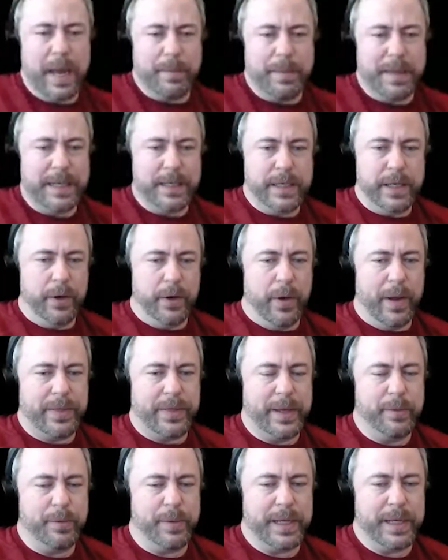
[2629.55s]
I mean, I
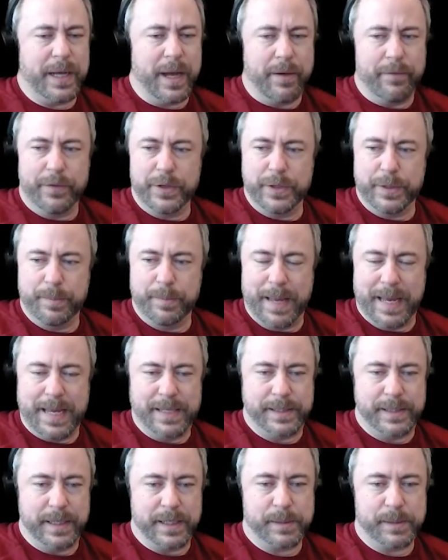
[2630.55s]
think we covered the
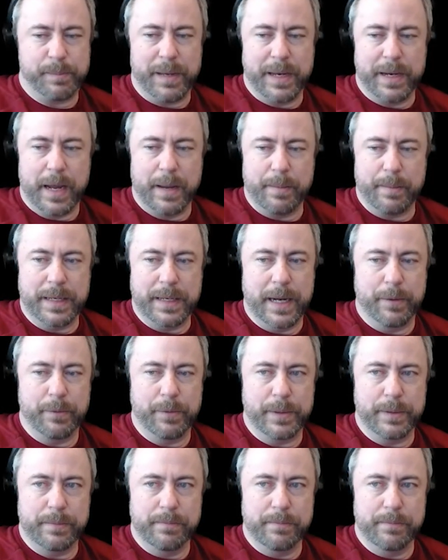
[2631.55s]
basics, but I mean, I